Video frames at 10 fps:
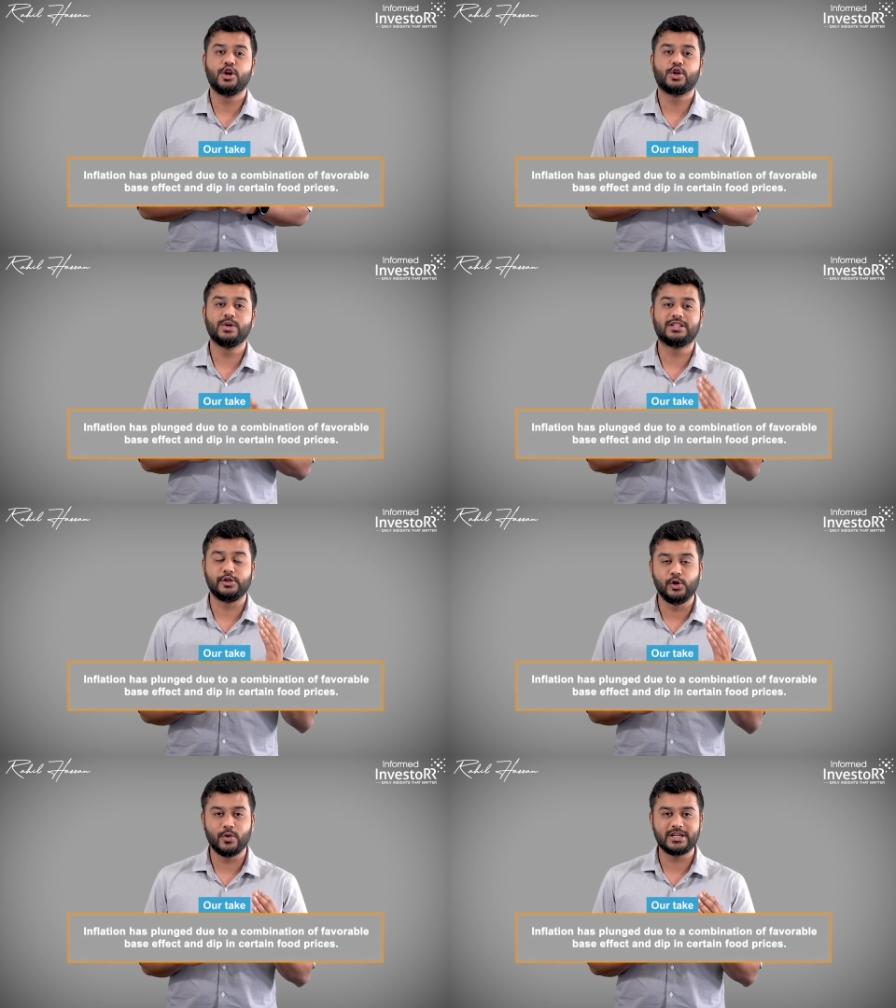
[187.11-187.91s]
to its
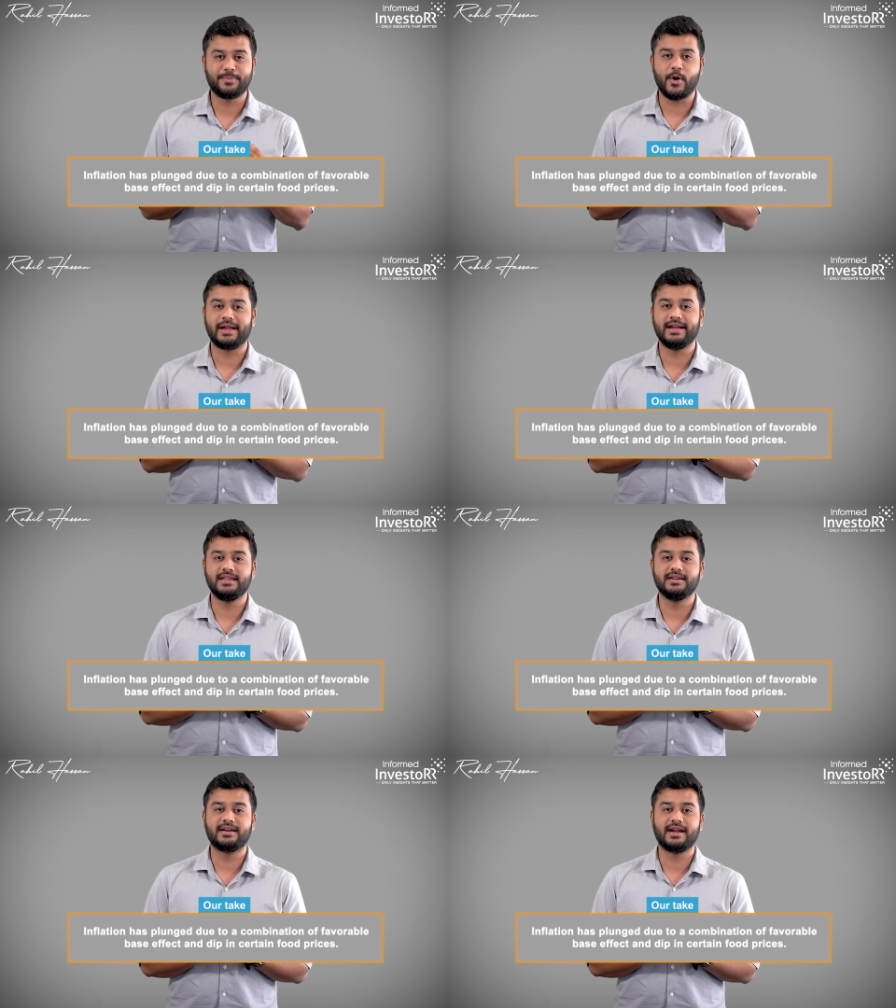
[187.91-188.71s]
lowest point in a
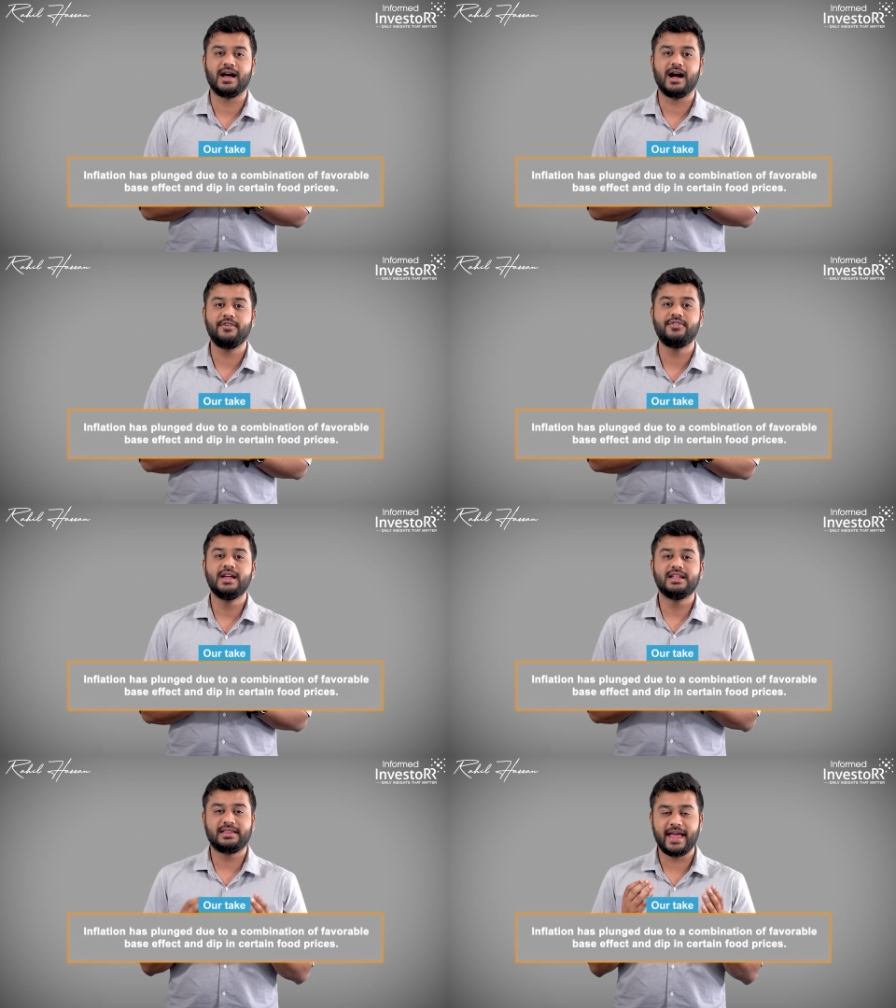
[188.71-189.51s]
year and a half
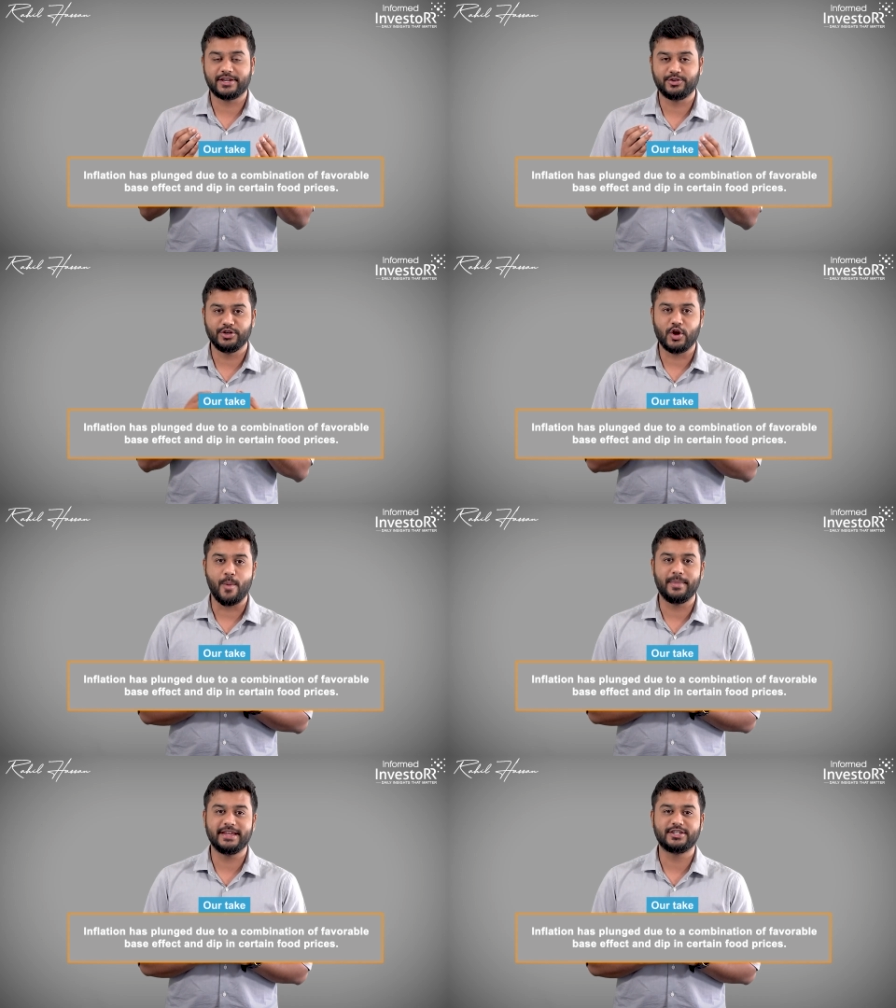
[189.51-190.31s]
thanks to the
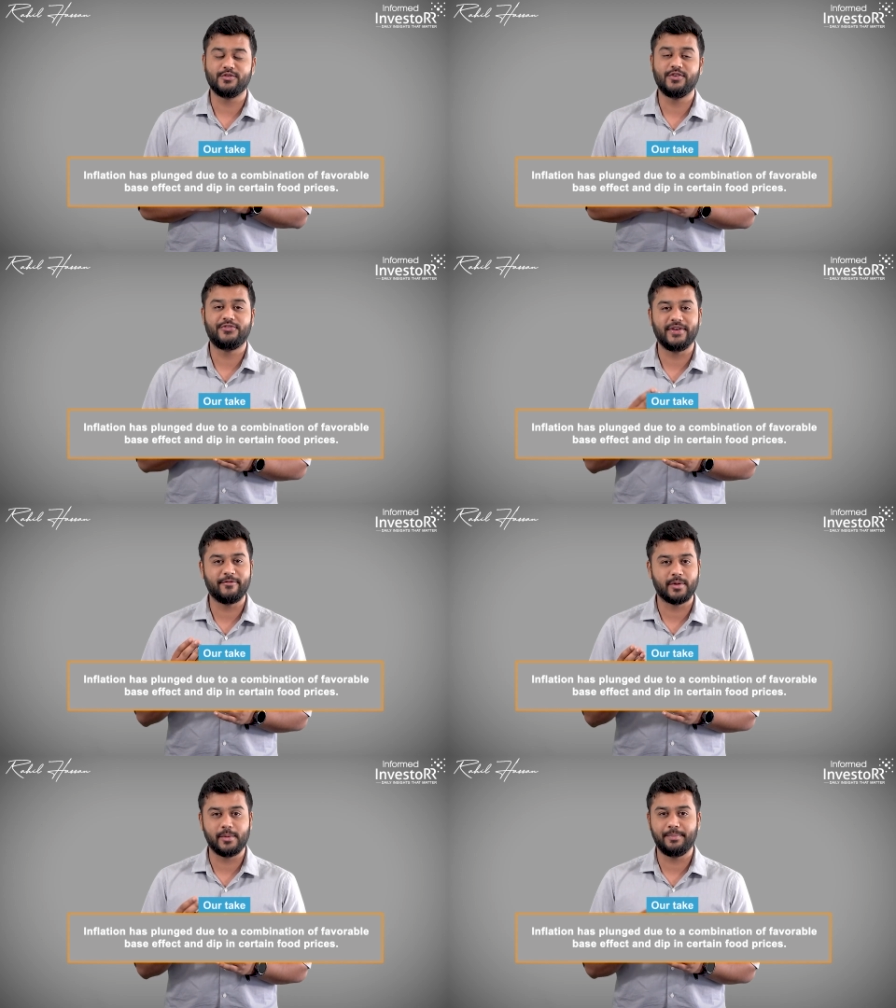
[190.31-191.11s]
combination of a
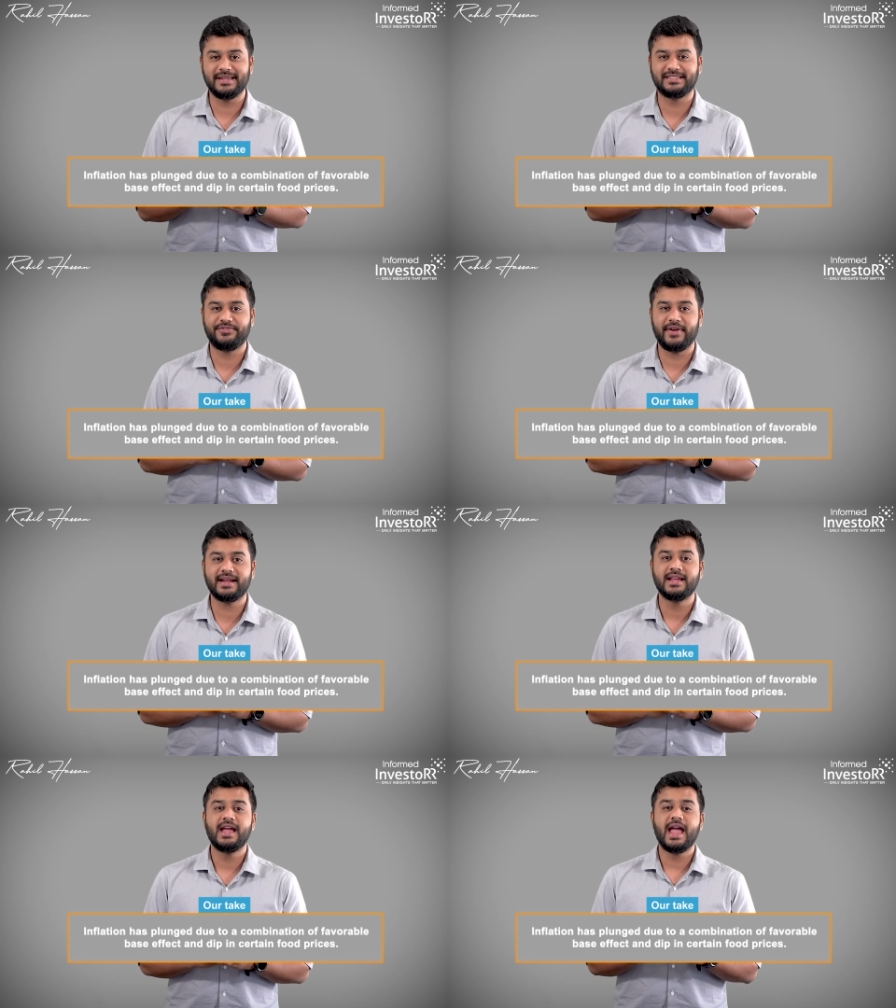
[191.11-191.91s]
favorable base
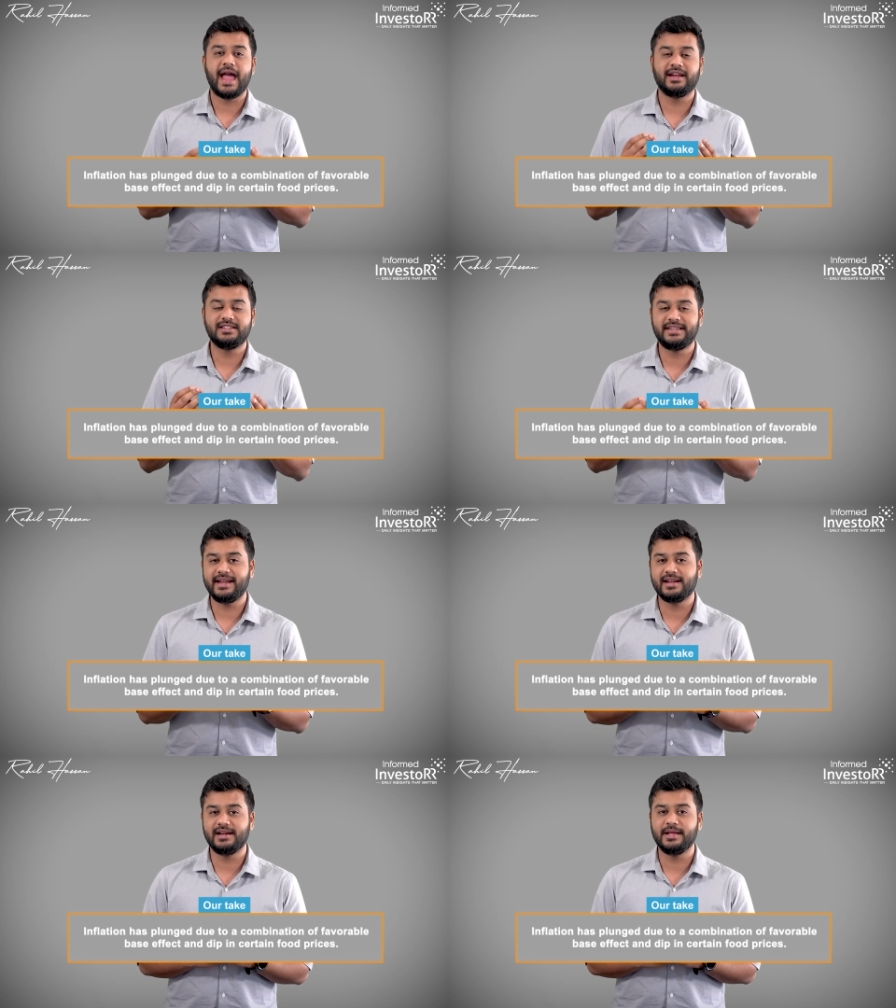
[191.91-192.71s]
effect and a
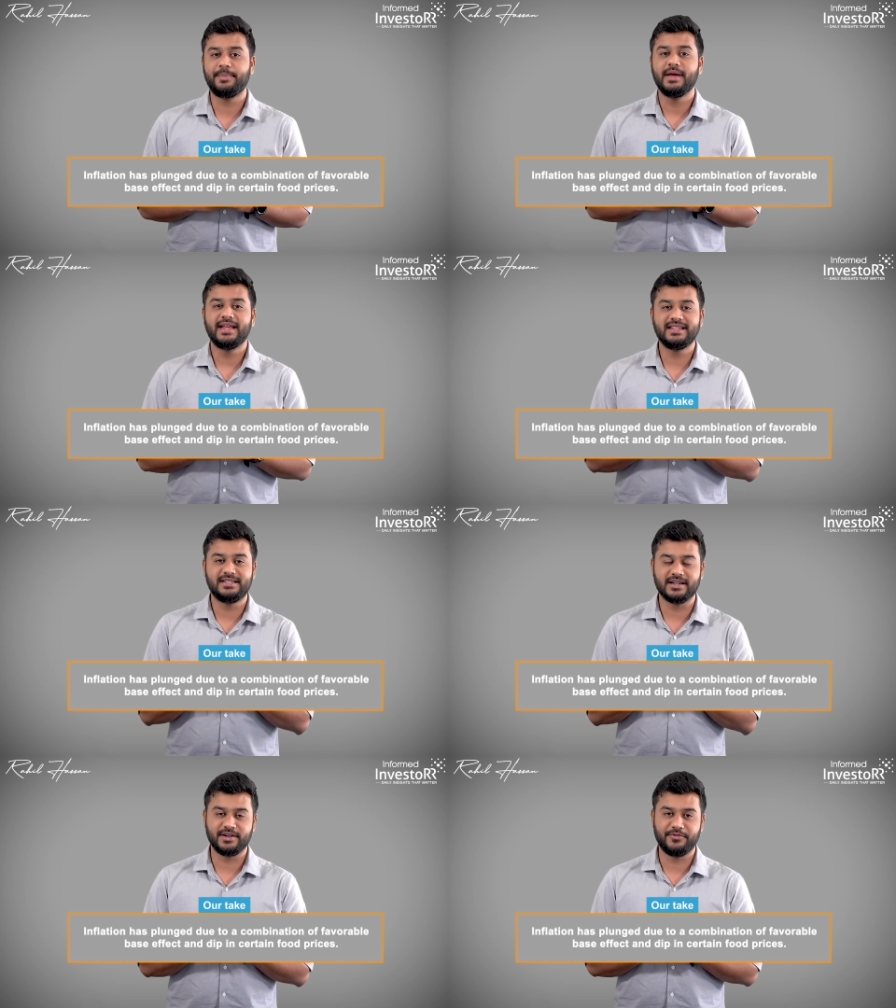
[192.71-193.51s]
gentle dip in
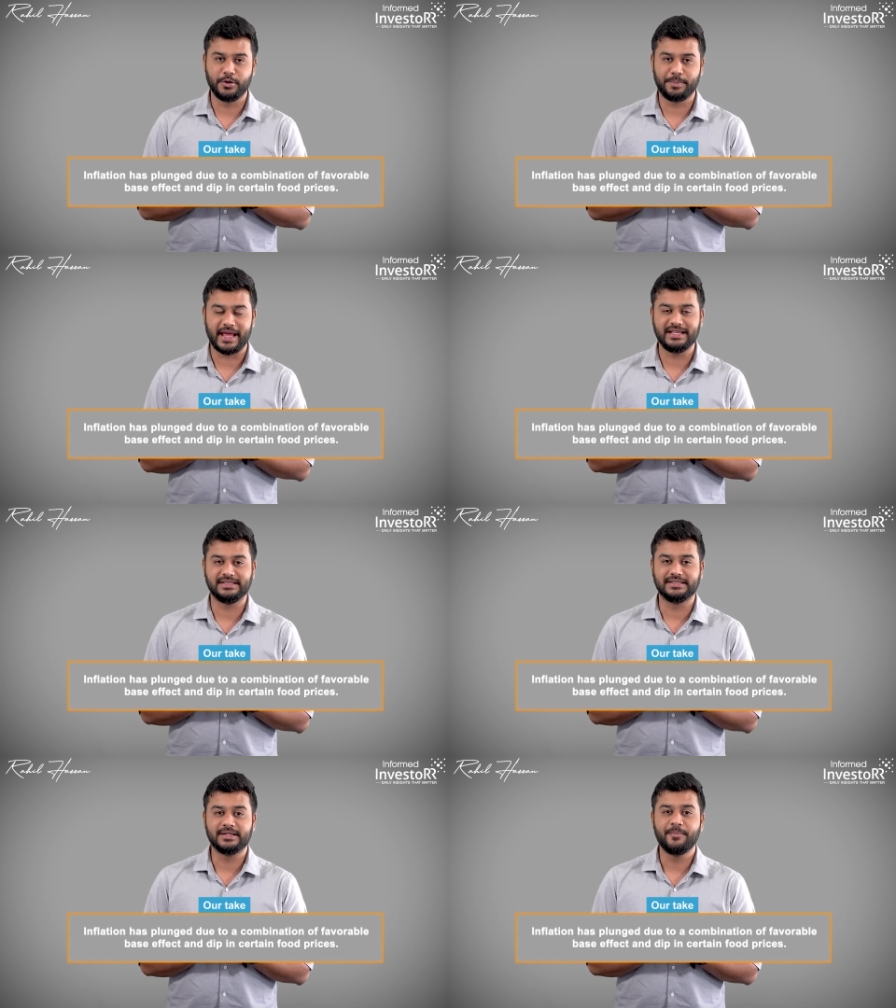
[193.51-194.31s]
certain food
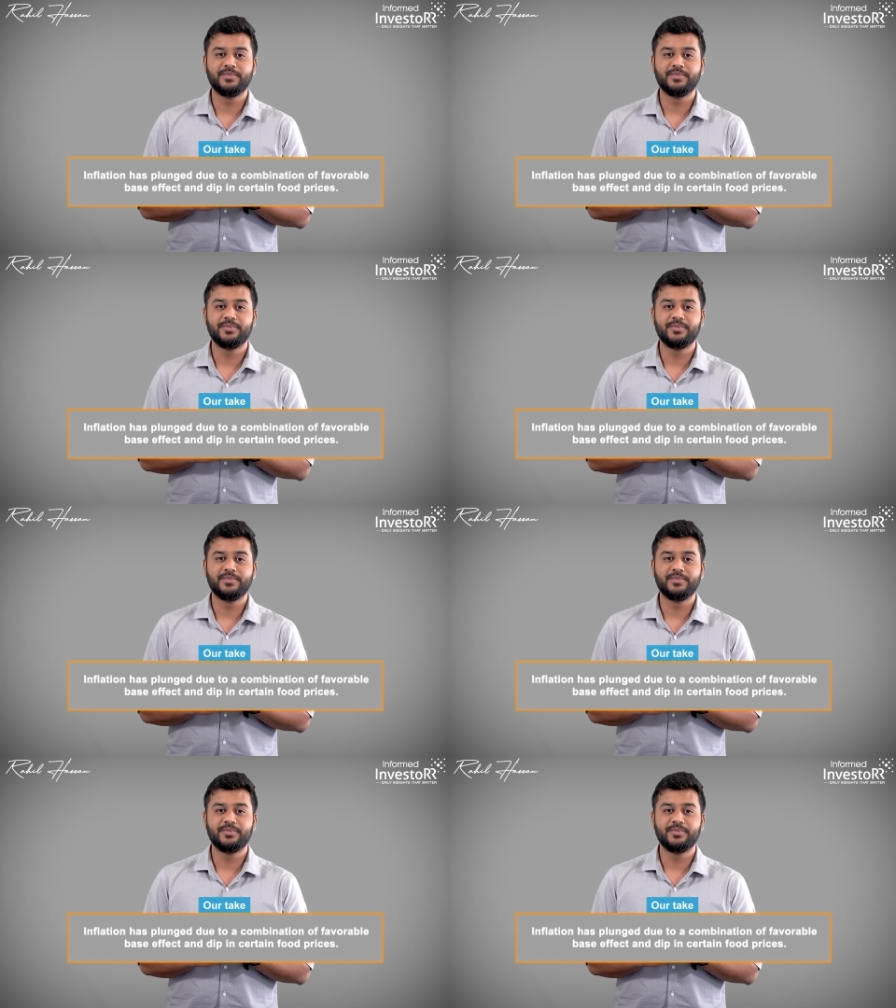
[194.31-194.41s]
prices.